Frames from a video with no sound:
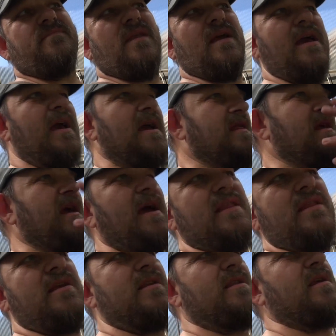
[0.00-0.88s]
Hit the
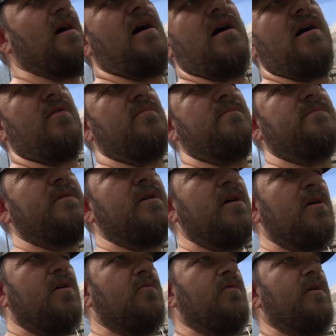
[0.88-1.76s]
end of the tongue,
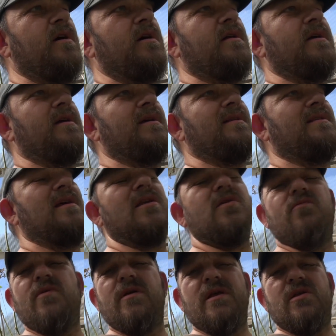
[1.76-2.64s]
really. It
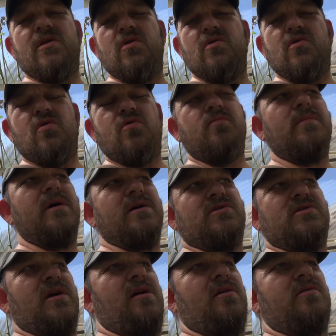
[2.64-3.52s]
didn't really do too
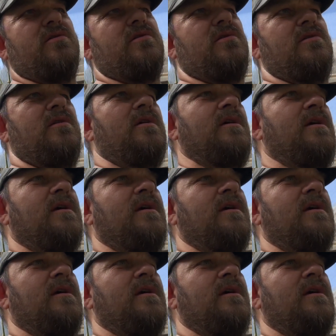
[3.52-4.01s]
much else.